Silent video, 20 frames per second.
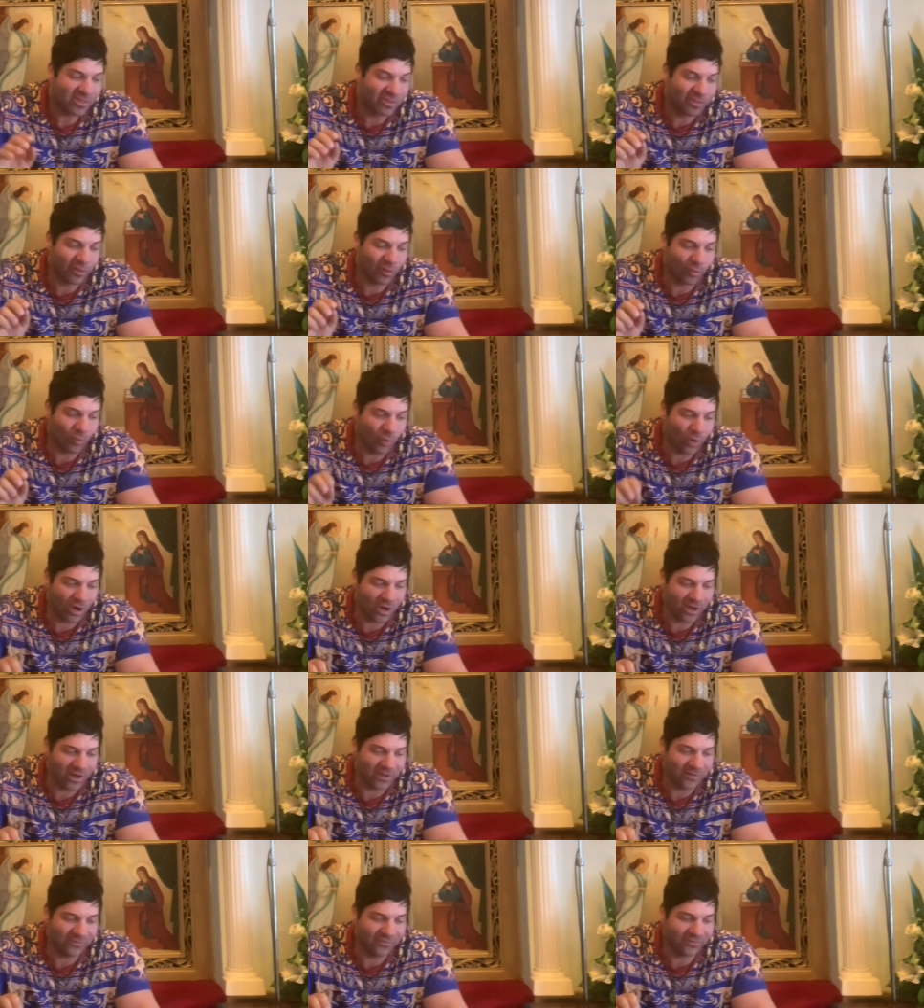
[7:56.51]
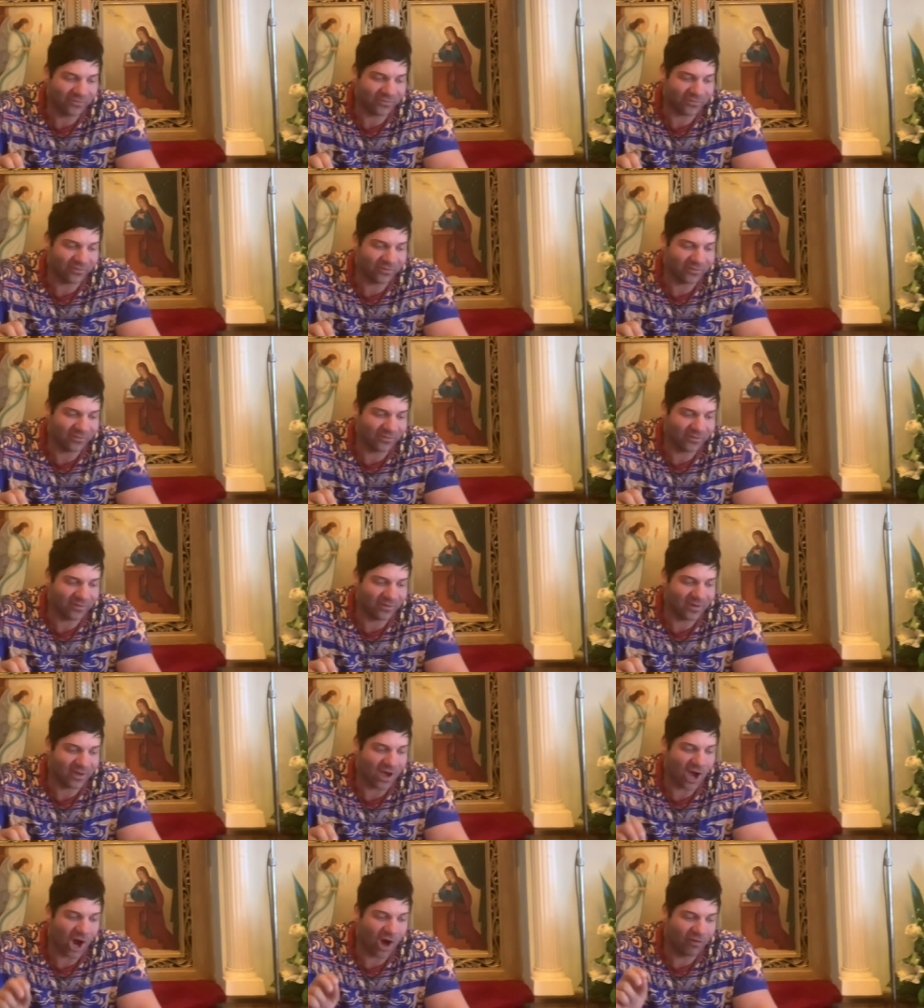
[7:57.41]
The words
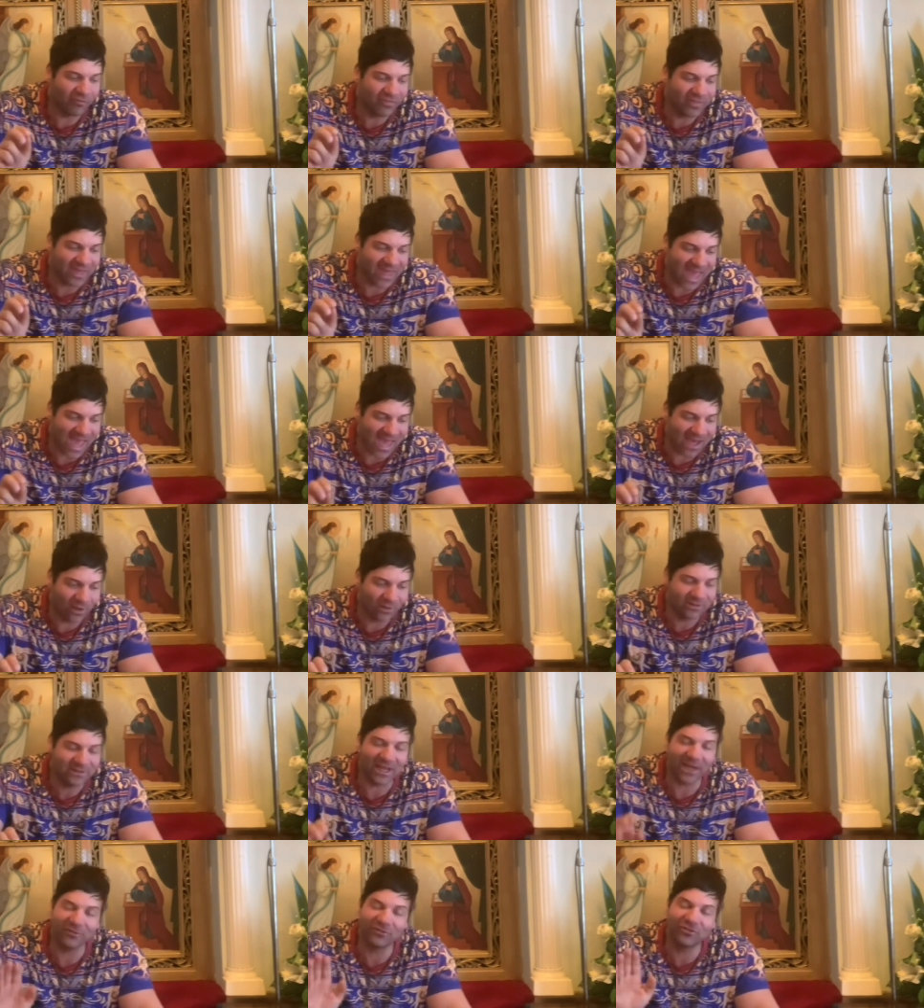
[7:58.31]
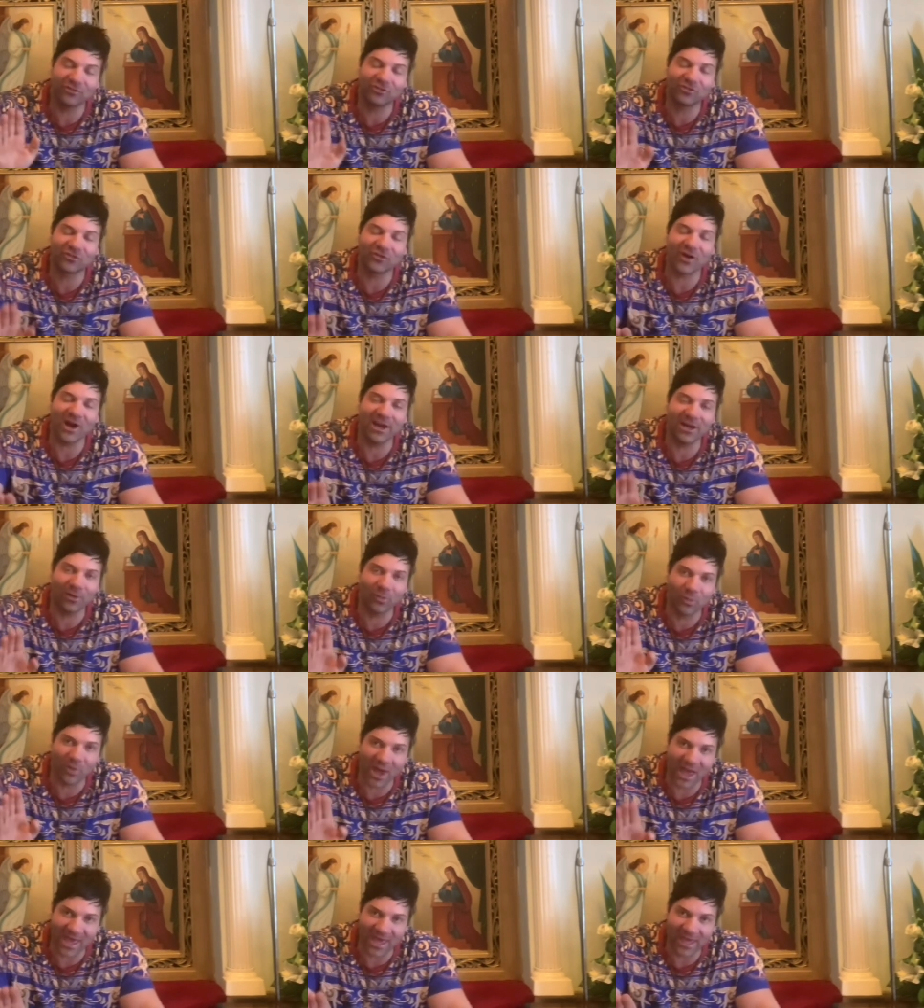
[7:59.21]
of the elder straight
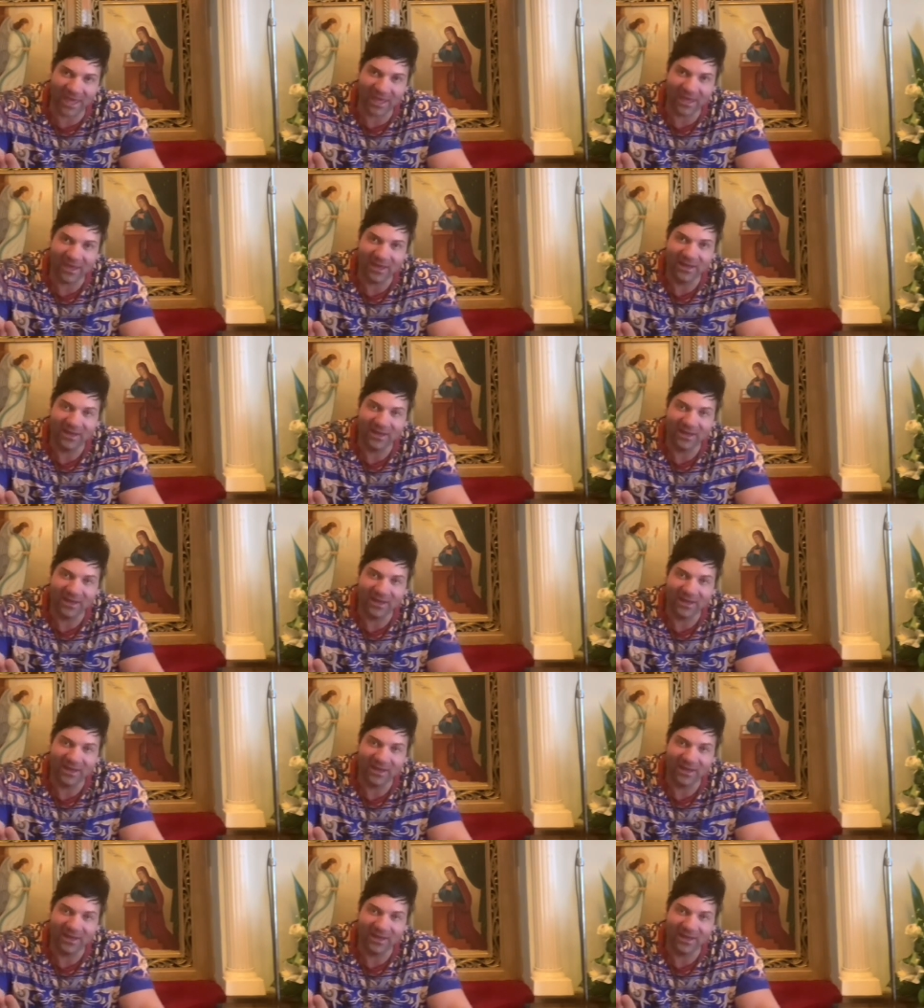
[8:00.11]
away